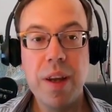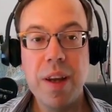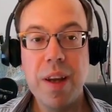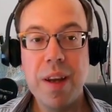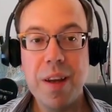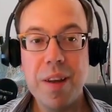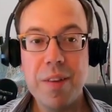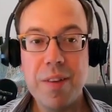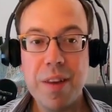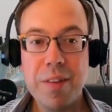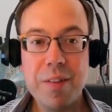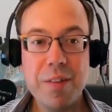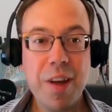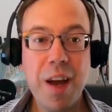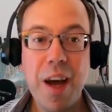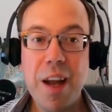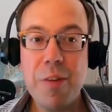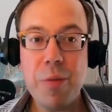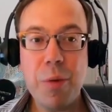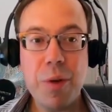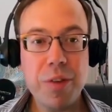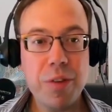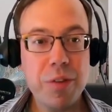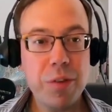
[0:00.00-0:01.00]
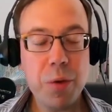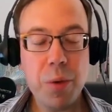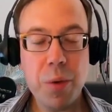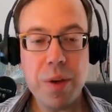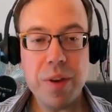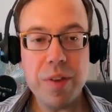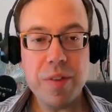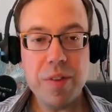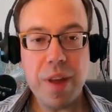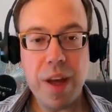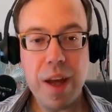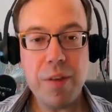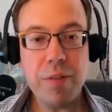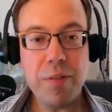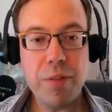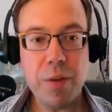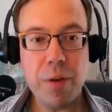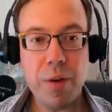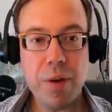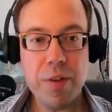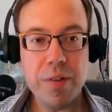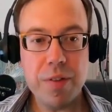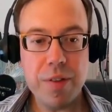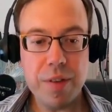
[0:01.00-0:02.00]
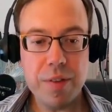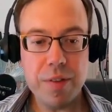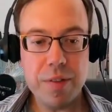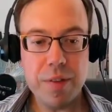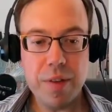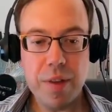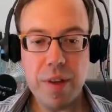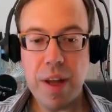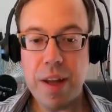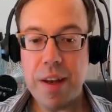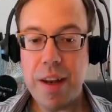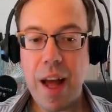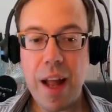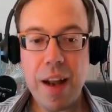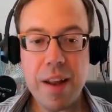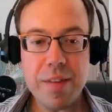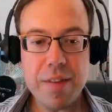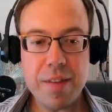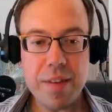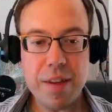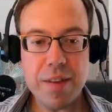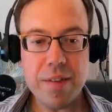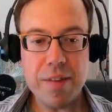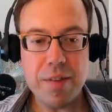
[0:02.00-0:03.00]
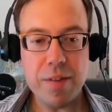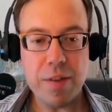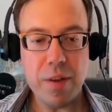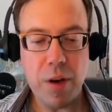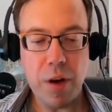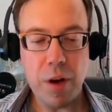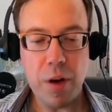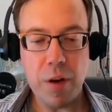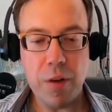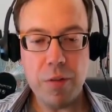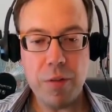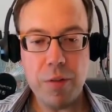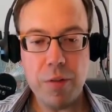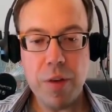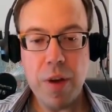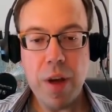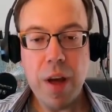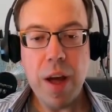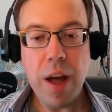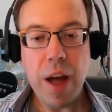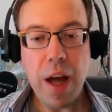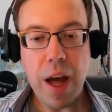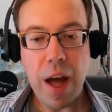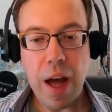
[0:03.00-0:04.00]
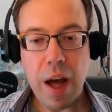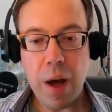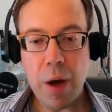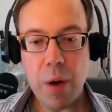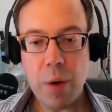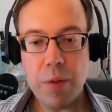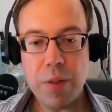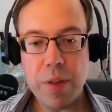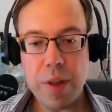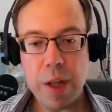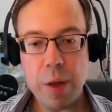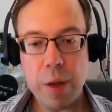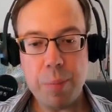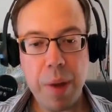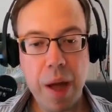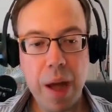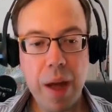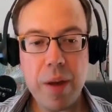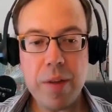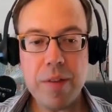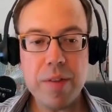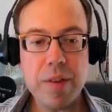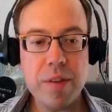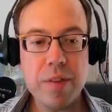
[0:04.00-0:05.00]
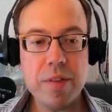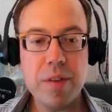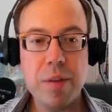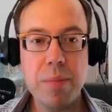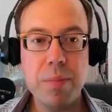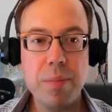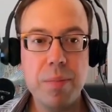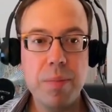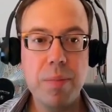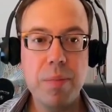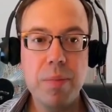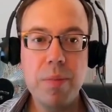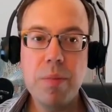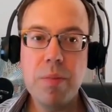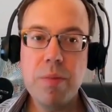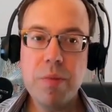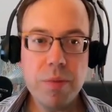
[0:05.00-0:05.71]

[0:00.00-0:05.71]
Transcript: Because that's kind of what the tool is there for, is this analysis of how the power system